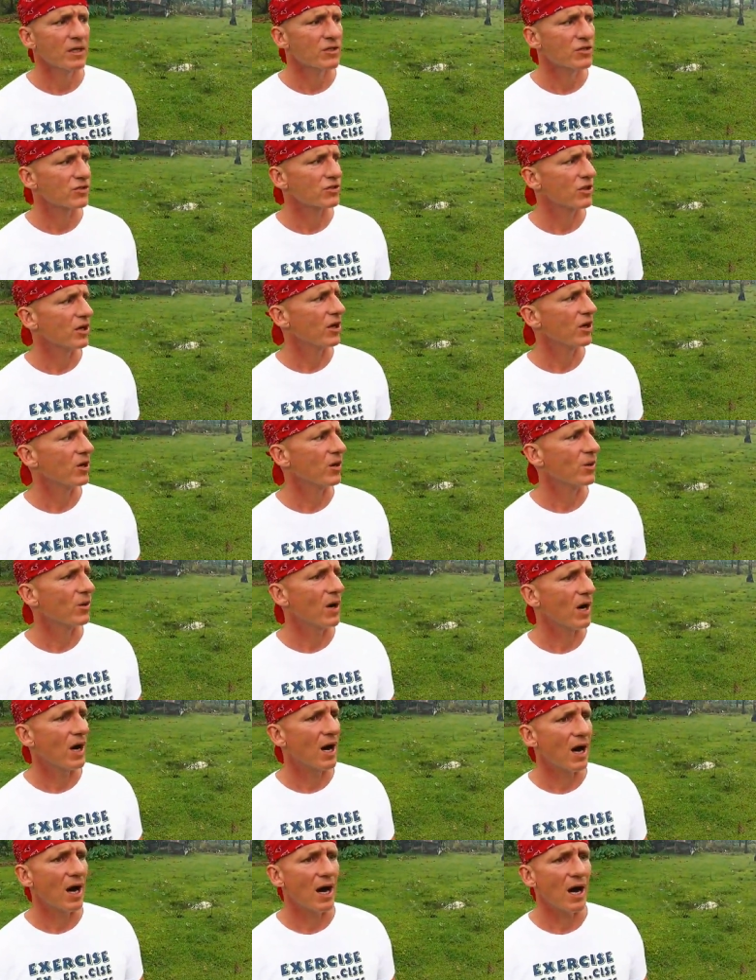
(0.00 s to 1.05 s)
So
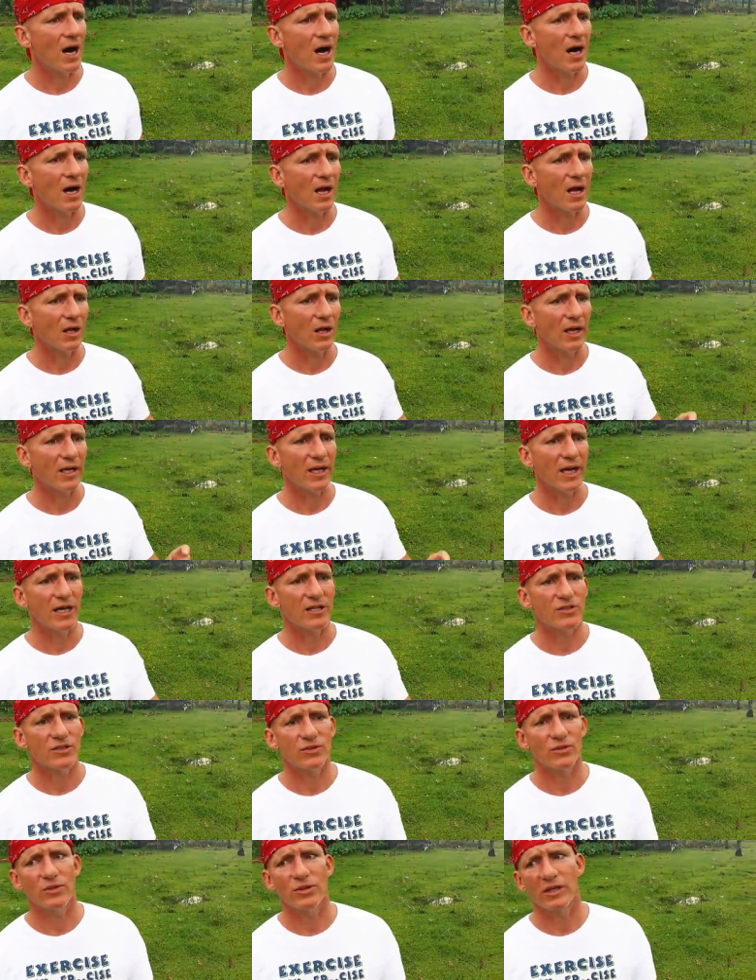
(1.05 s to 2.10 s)
uh, a lot of
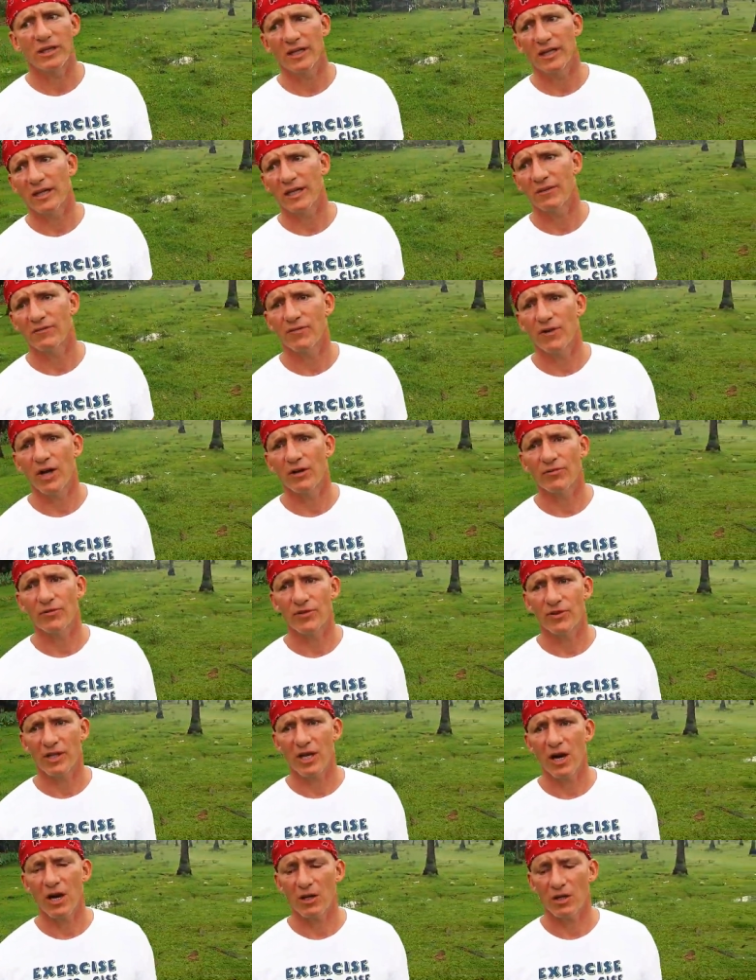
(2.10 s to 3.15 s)
guys do get involved with
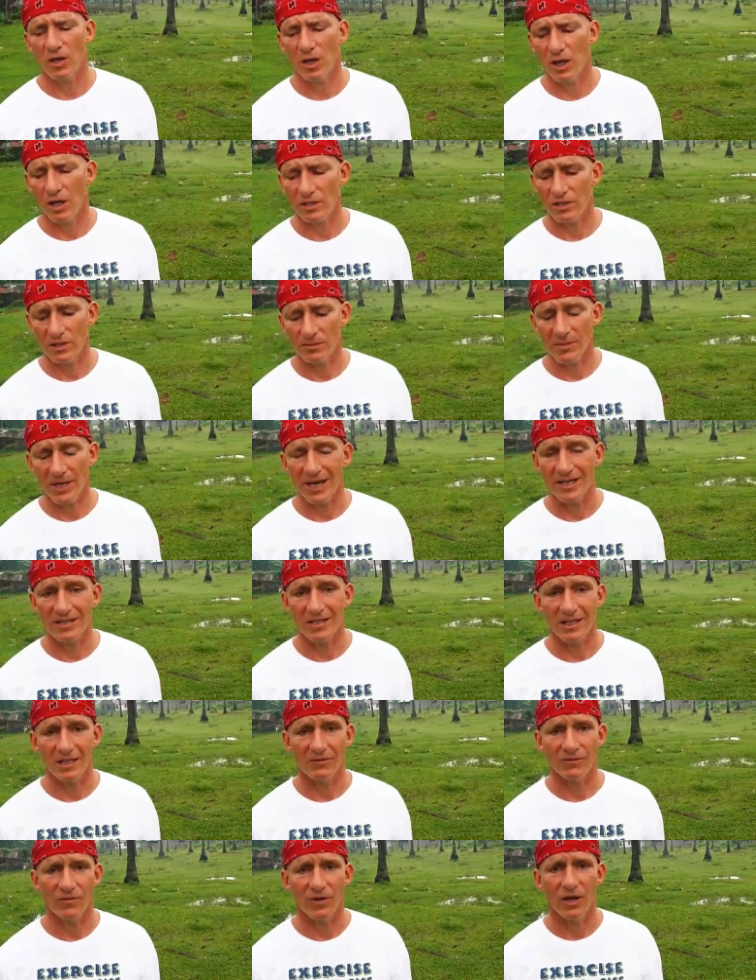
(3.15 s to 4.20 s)
the alcohol. Some guys
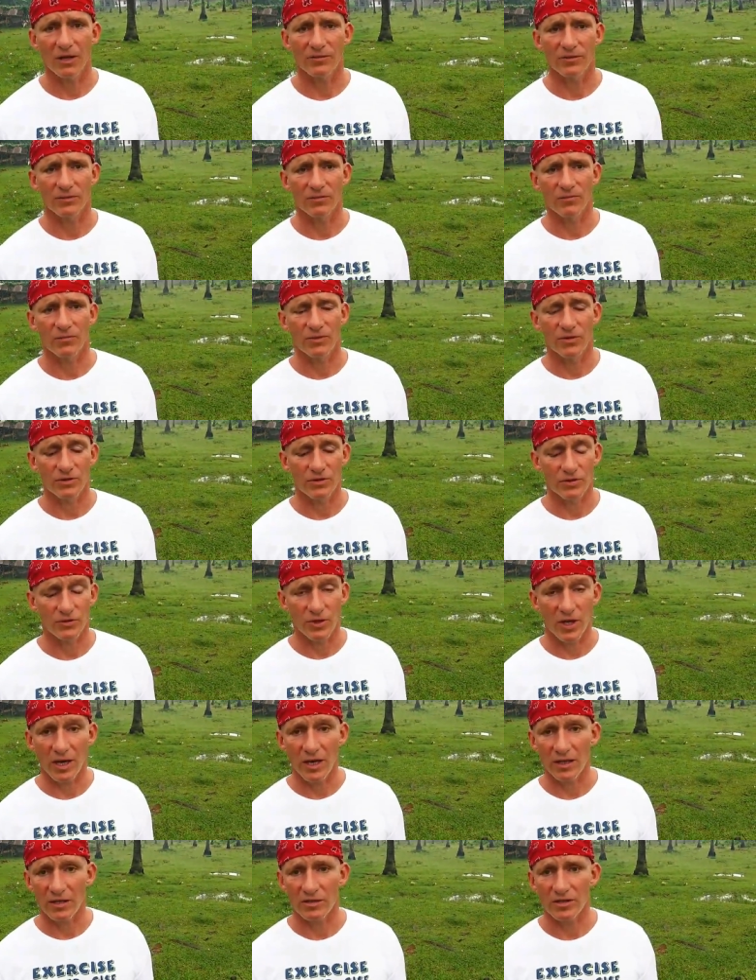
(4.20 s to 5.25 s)
get involved with the
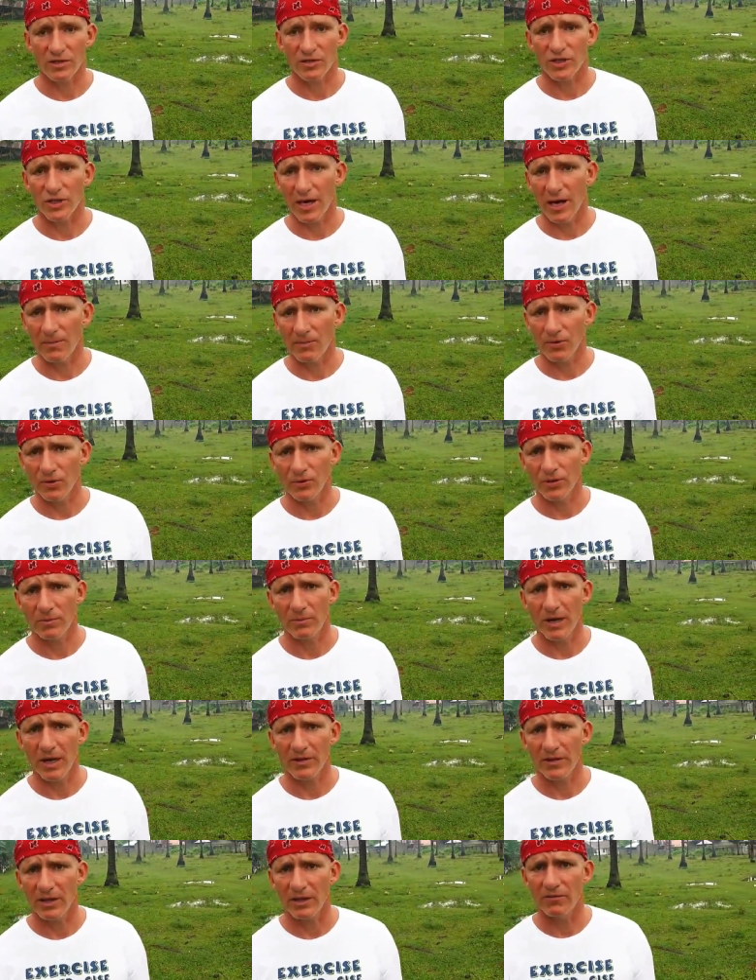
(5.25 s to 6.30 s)
drugs, the shabu, the
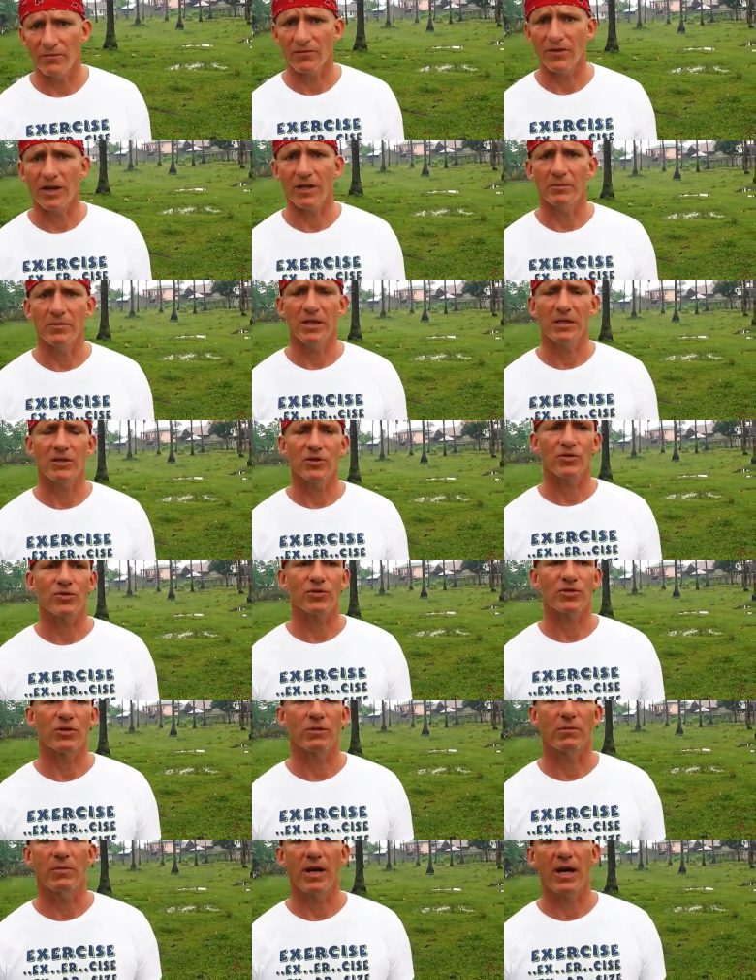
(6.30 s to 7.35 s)
methamphetamine, the
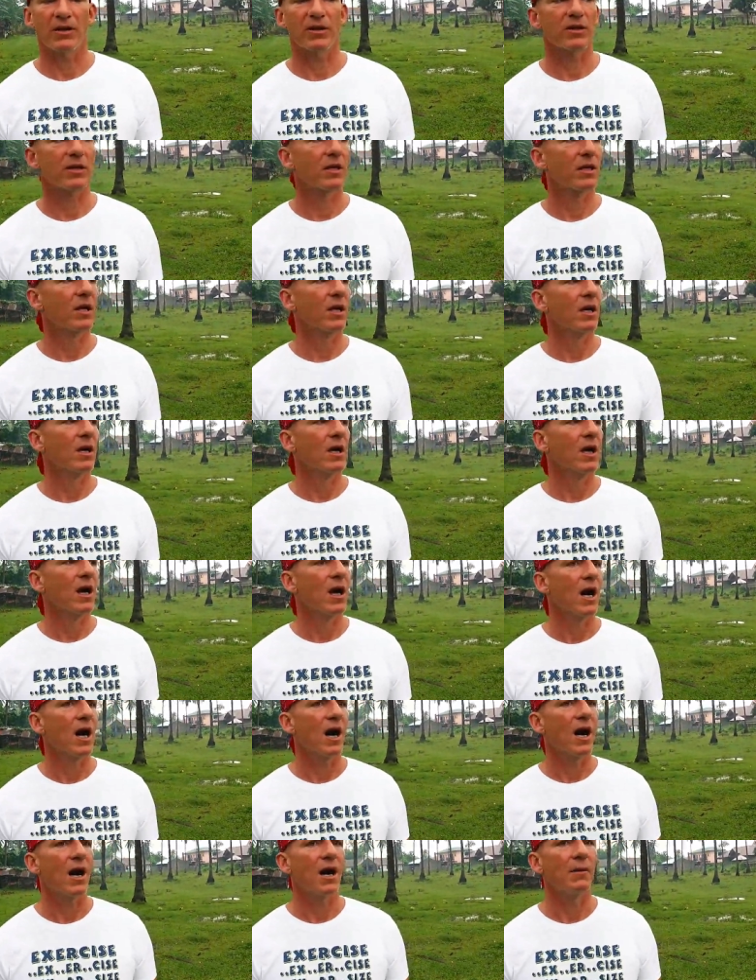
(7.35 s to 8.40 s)
crystal meth.
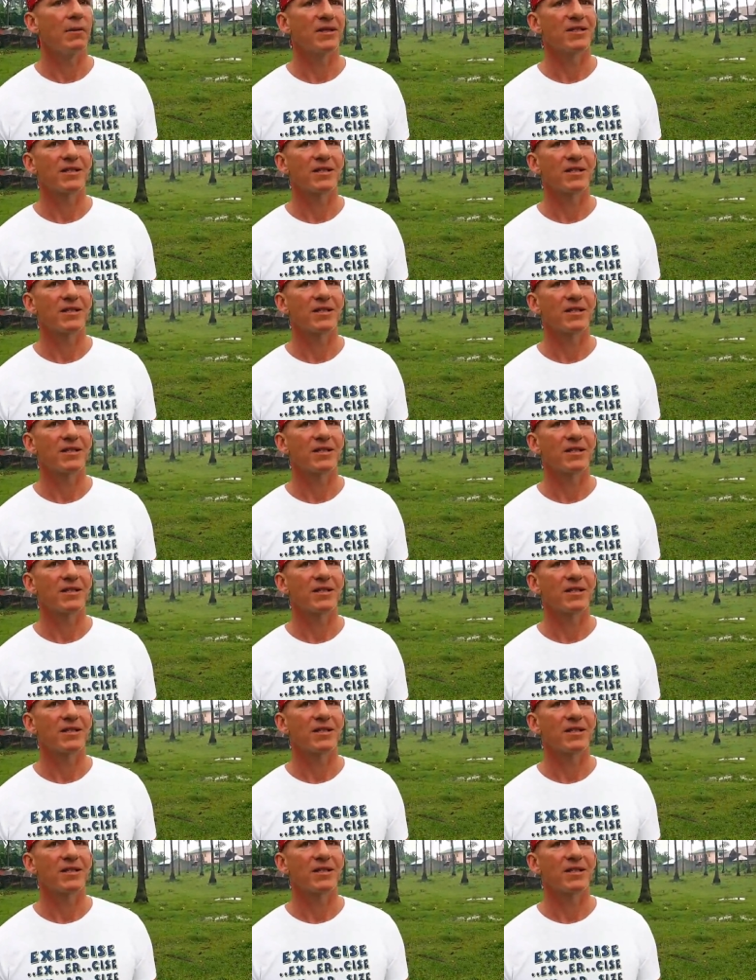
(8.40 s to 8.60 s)
Um,